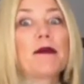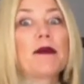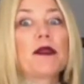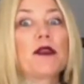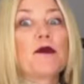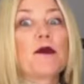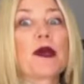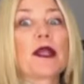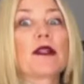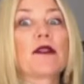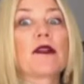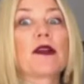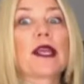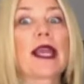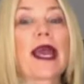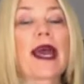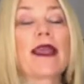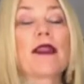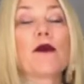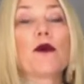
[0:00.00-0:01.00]
you want to look
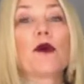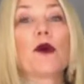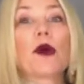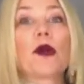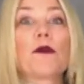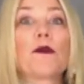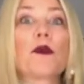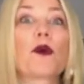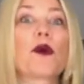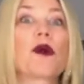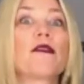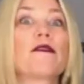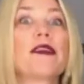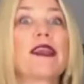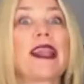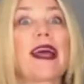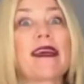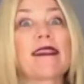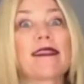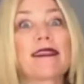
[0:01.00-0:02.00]
at, or more of
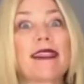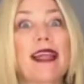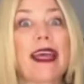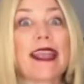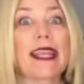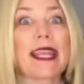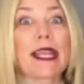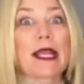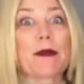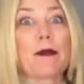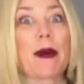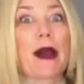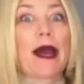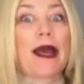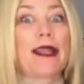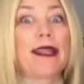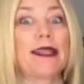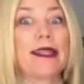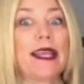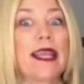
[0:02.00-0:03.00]
an athletic
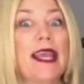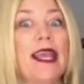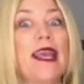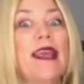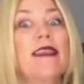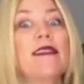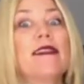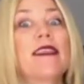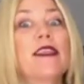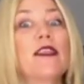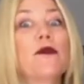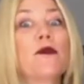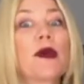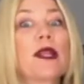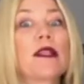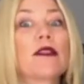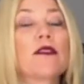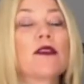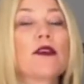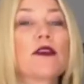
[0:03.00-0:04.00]
butt, then you
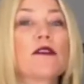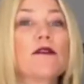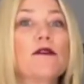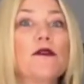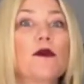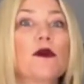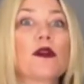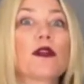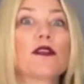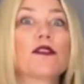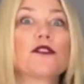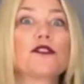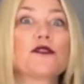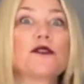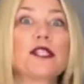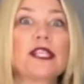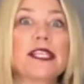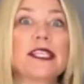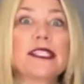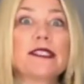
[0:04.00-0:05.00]
want to look for
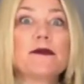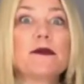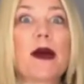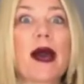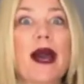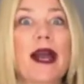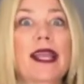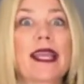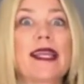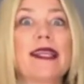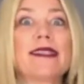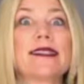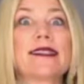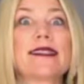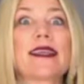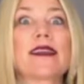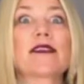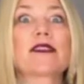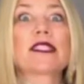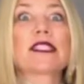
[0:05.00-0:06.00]
jean pockets
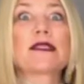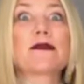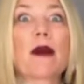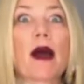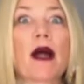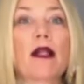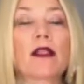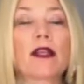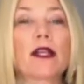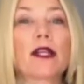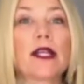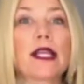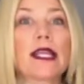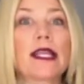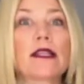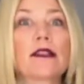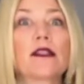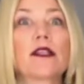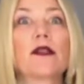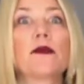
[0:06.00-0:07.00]
that are smaller
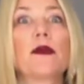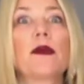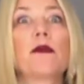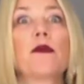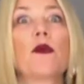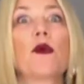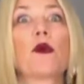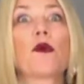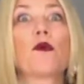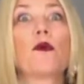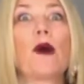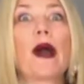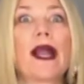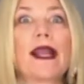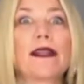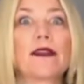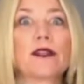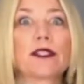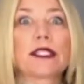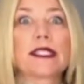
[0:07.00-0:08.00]
and a little bit more
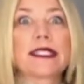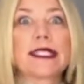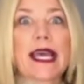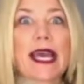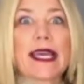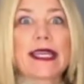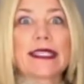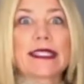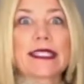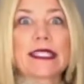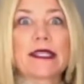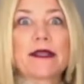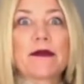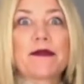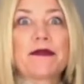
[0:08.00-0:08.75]
wider set.